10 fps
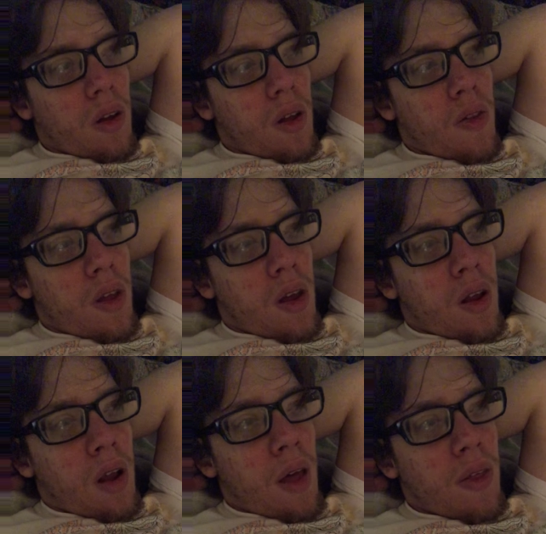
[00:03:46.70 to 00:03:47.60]
and
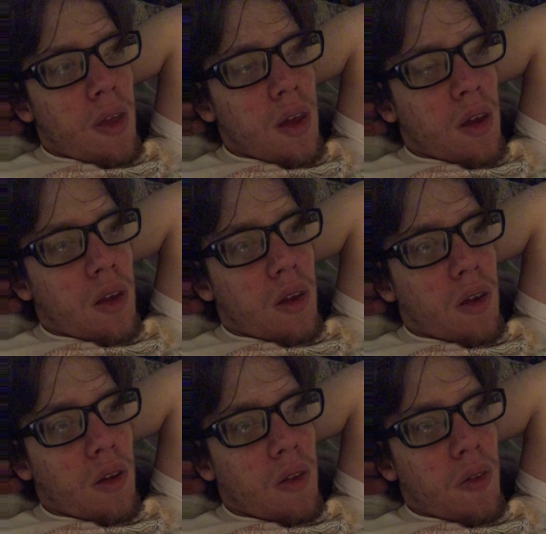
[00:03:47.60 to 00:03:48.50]
then I think
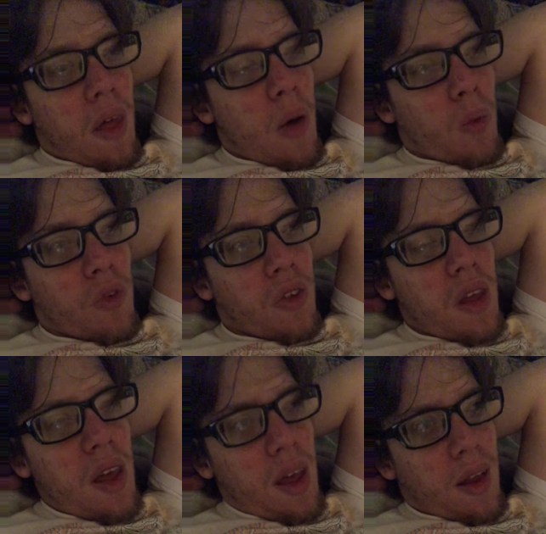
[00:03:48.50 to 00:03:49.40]
that was
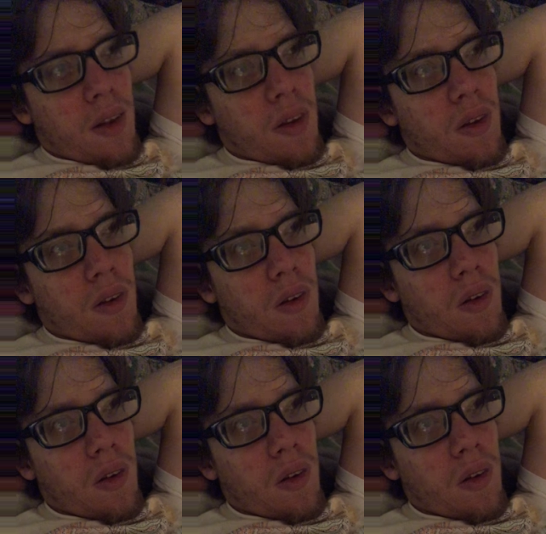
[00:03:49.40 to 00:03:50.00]
it